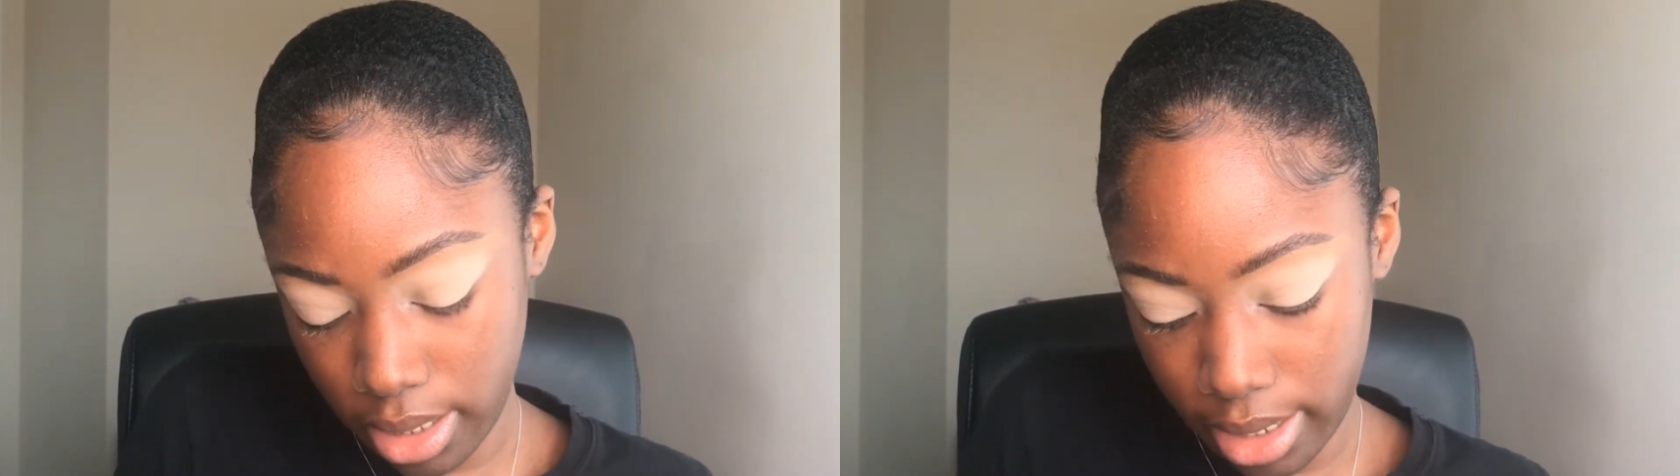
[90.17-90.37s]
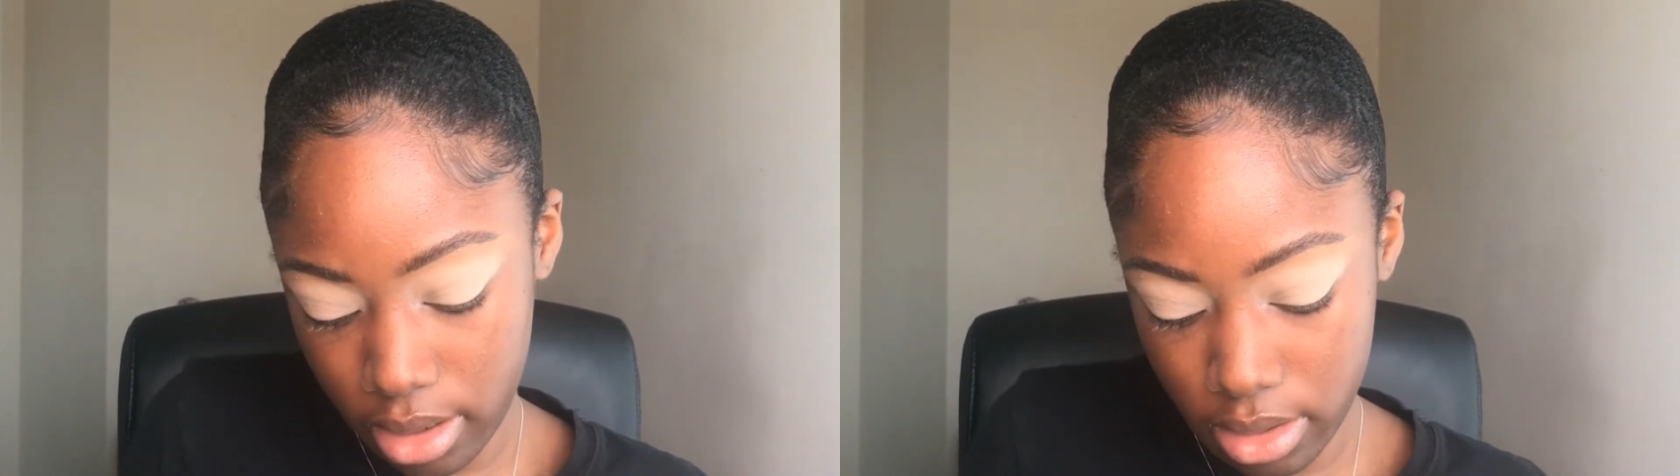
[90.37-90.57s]

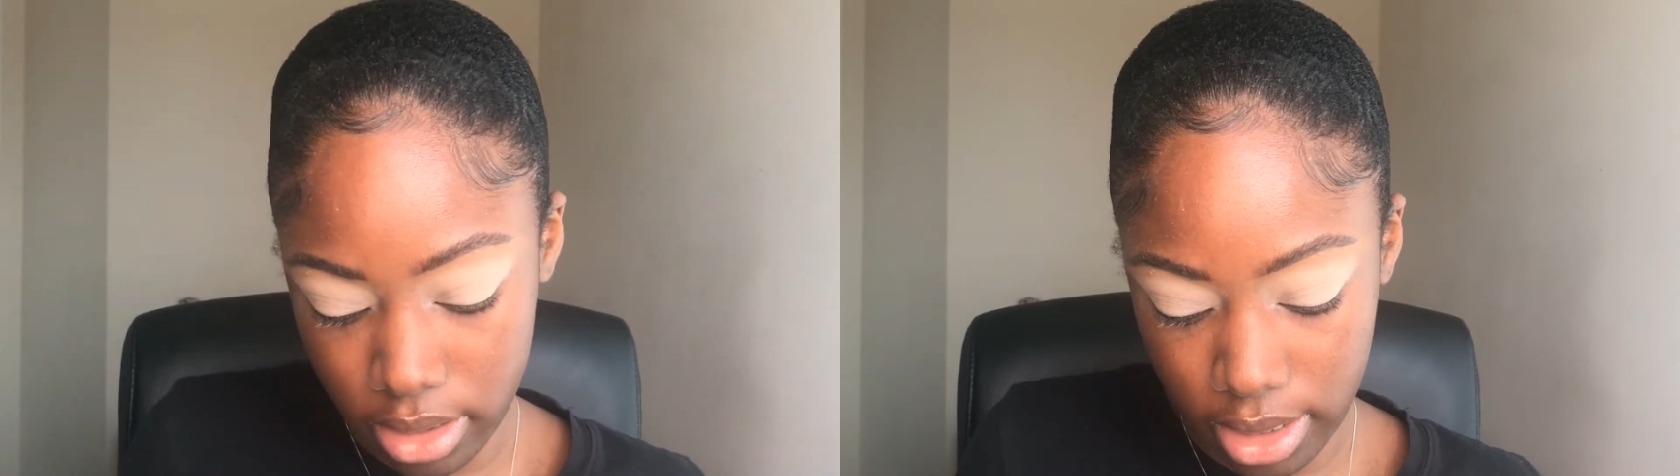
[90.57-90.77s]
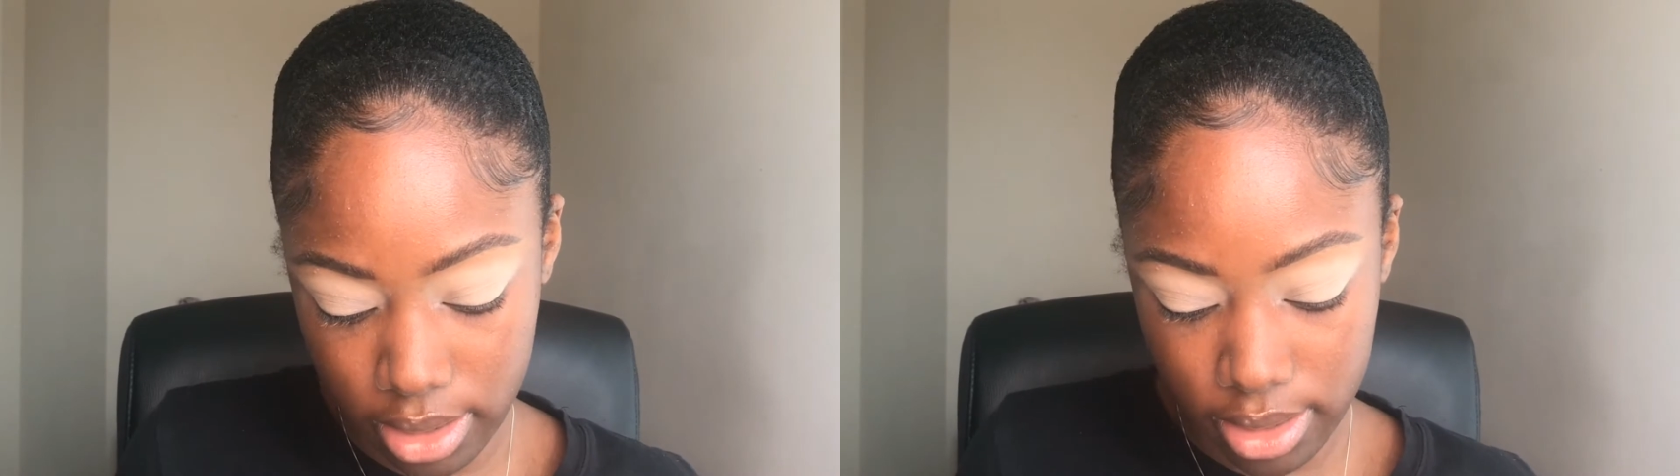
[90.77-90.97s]
like
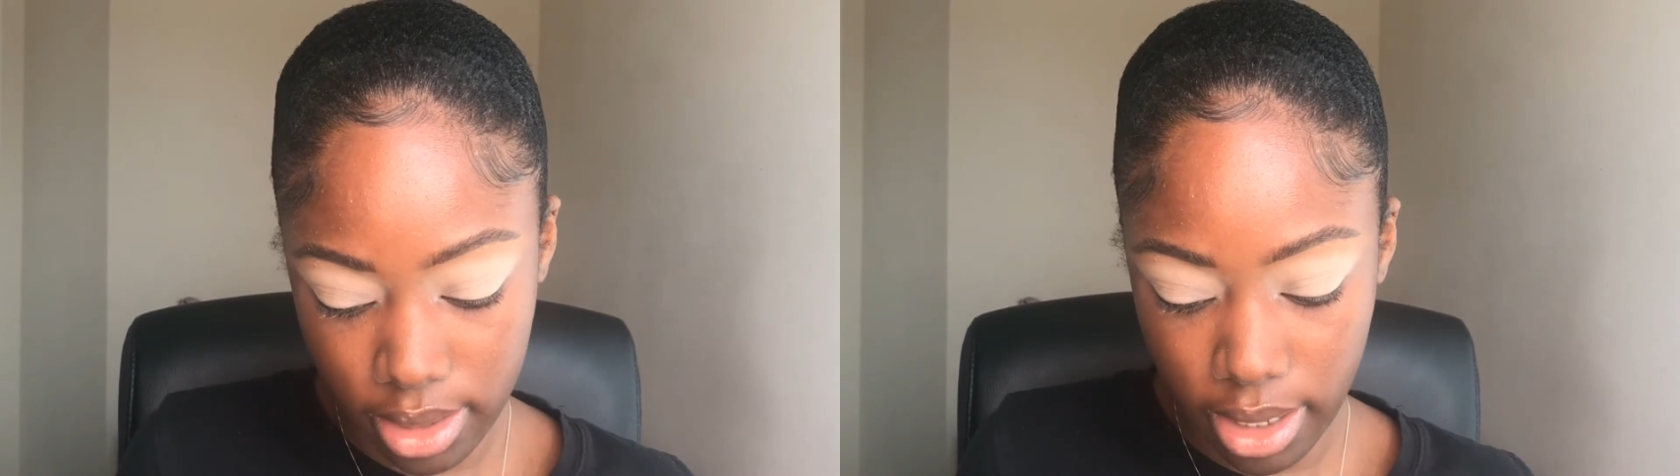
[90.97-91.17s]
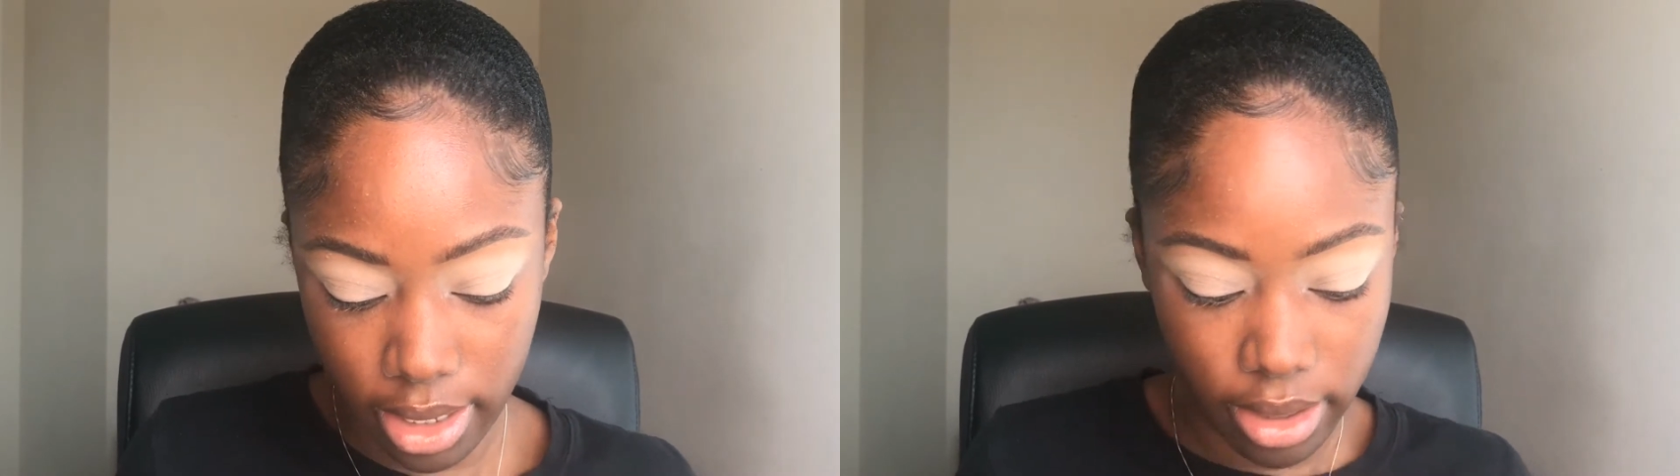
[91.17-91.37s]
on the
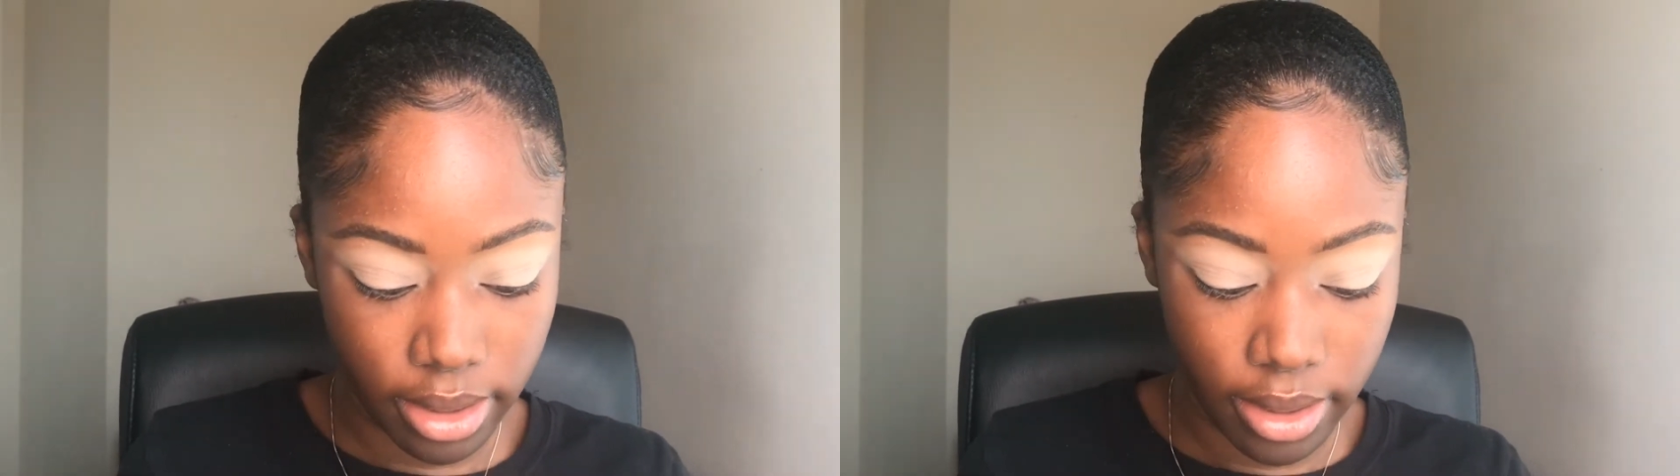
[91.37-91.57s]
inside.